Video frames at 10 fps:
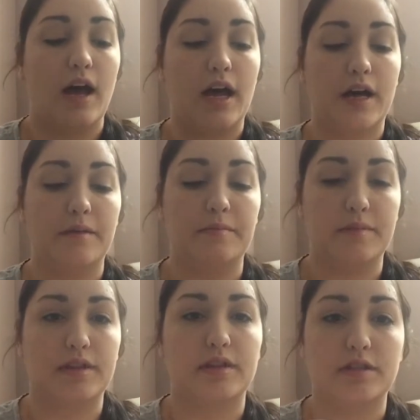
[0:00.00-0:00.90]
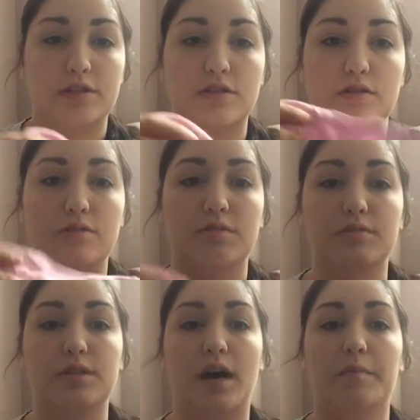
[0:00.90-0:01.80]
The
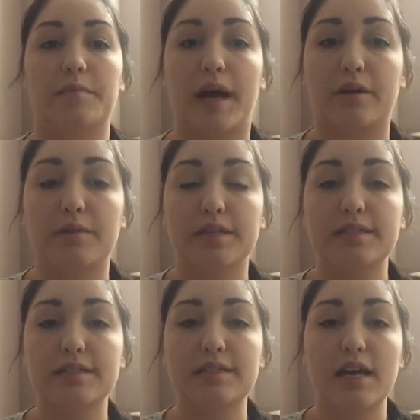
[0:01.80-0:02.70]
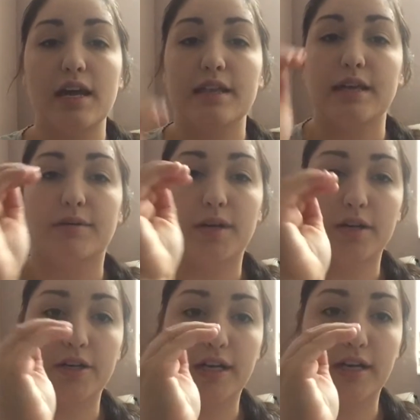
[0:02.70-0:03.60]
2 top back ones, they want
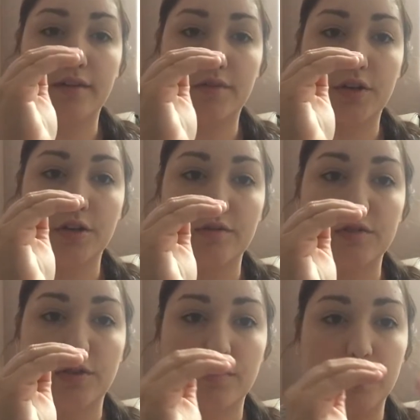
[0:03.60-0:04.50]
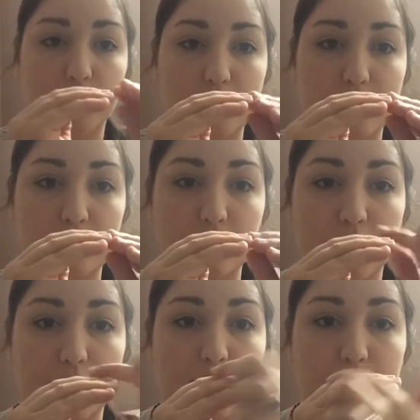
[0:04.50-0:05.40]
her kind of curved over if this is her
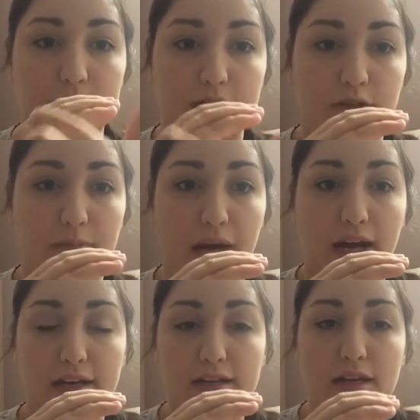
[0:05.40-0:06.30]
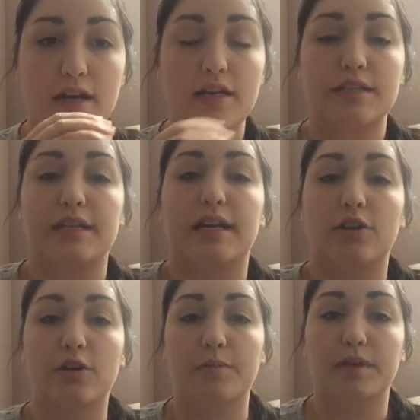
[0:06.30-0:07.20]
head and this is her back, to kind
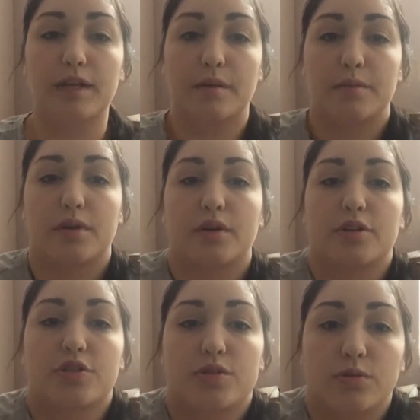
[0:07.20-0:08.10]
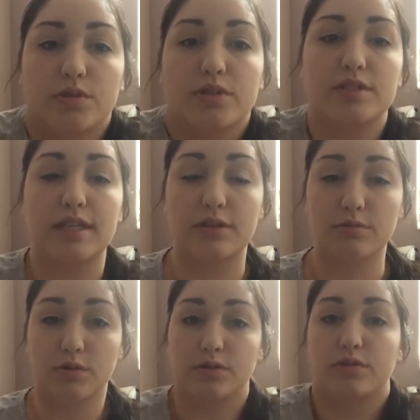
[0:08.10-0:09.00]
of open up her shoulders, like
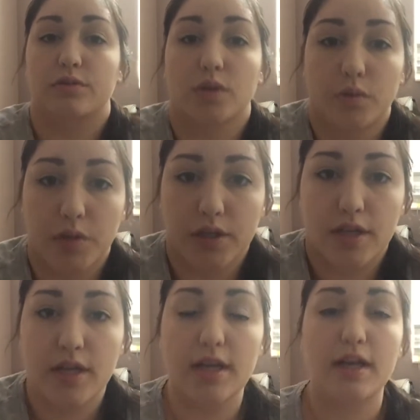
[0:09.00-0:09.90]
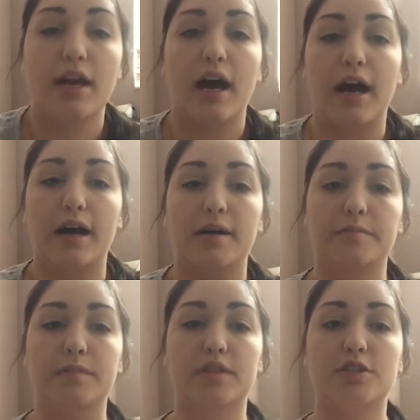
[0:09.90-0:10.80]
rolled forward.
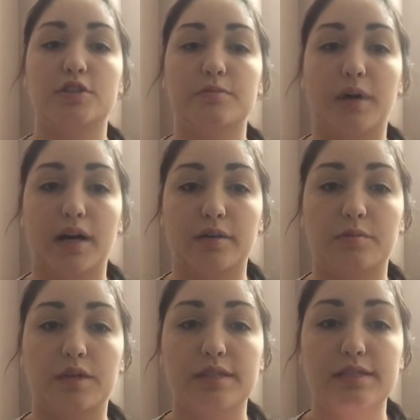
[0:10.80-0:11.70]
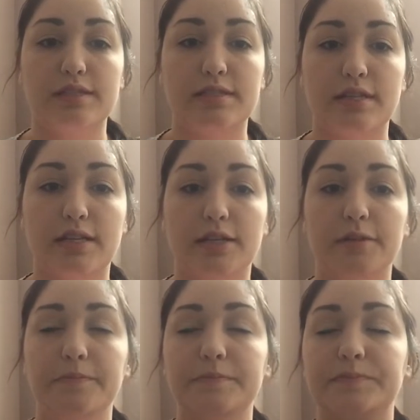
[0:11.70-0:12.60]
The 2 bottom ones
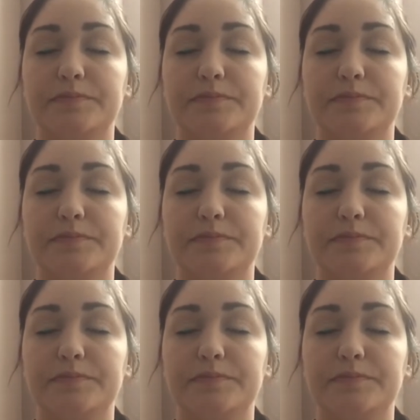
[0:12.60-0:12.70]
here,